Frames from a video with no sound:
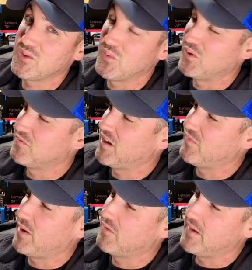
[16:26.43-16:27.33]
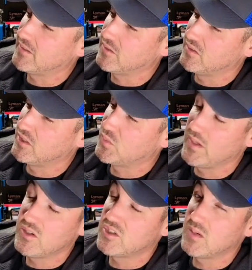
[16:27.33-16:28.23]
at the 105 power factor and the
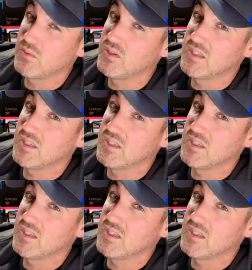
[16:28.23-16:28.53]
expansion chamber,